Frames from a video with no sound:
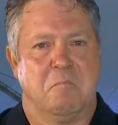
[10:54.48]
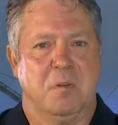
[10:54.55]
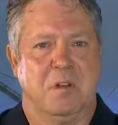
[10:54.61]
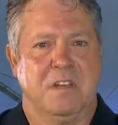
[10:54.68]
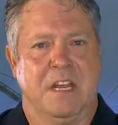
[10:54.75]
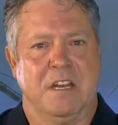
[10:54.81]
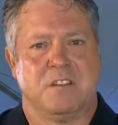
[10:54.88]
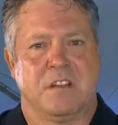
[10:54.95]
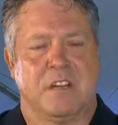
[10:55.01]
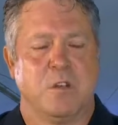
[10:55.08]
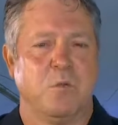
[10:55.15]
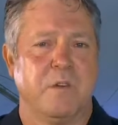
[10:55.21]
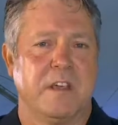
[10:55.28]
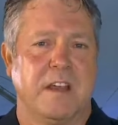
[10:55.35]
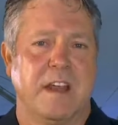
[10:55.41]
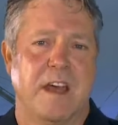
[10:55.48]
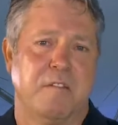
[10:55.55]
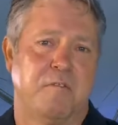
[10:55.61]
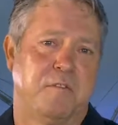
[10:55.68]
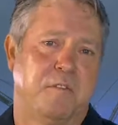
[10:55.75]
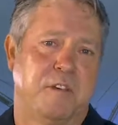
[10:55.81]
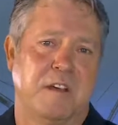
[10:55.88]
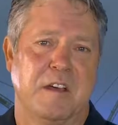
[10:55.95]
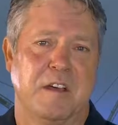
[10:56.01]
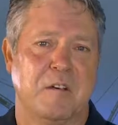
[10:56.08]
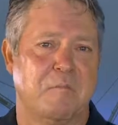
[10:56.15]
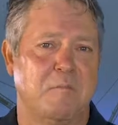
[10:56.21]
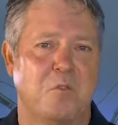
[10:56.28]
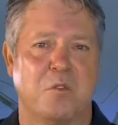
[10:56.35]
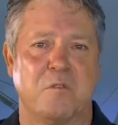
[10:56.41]
potentially, we could have
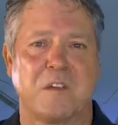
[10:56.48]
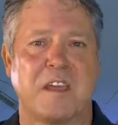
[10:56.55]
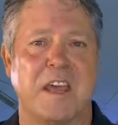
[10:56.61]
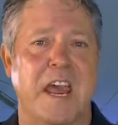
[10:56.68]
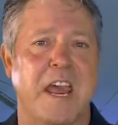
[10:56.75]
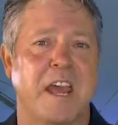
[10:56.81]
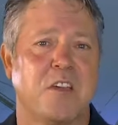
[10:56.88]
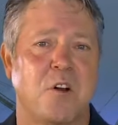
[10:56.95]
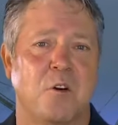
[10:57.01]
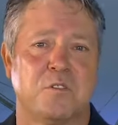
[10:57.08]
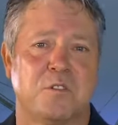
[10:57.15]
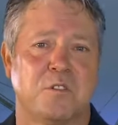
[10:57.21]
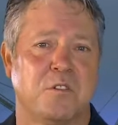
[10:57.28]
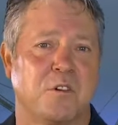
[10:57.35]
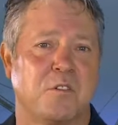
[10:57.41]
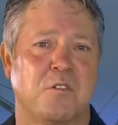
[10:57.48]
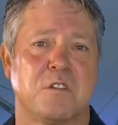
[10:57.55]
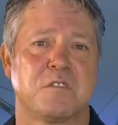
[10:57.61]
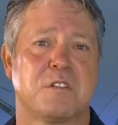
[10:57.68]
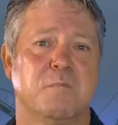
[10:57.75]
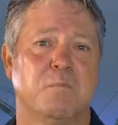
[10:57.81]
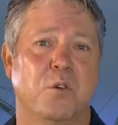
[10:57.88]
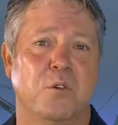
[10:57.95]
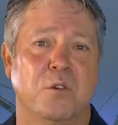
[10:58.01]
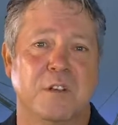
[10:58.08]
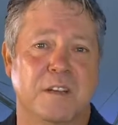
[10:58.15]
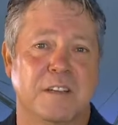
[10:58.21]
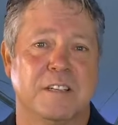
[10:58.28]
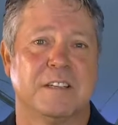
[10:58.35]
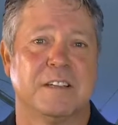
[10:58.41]
uh, more of a care culture across the
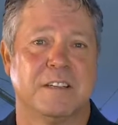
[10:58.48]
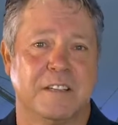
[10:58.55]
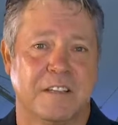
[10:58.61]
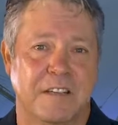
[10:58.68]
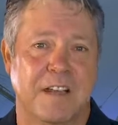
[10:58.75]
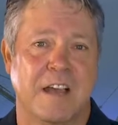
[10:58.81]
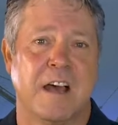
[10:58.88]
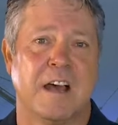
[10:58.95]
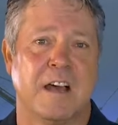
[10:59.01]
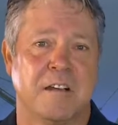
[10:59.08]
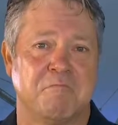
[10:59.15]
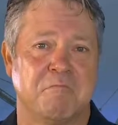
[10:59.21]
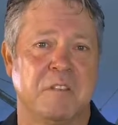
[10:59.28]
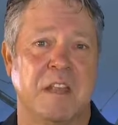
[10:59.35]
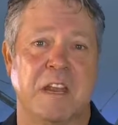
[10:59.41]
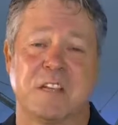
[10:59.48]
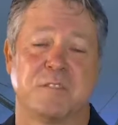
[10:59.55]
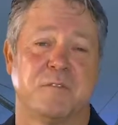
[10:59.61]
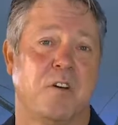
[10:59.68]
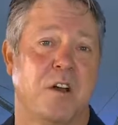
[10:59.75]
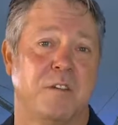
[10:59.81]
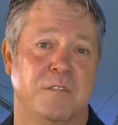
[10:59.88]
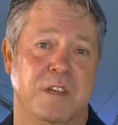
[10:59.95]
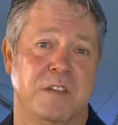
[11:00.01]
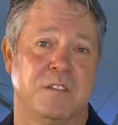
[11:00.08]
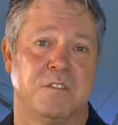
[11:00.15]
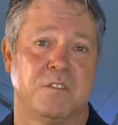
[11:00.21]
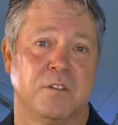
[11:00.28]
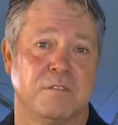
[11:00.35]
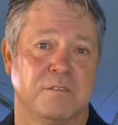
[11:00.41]
board um, in the next five
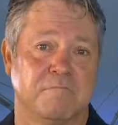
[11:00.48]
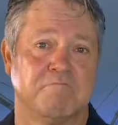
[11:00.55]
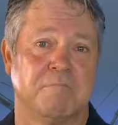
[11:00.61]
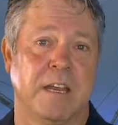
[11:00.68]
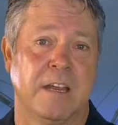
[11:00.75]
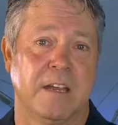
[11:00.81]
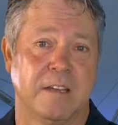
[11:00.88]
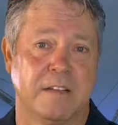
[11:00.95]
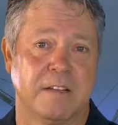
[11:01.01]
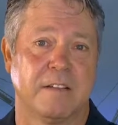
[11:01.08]
years, John. Yeah.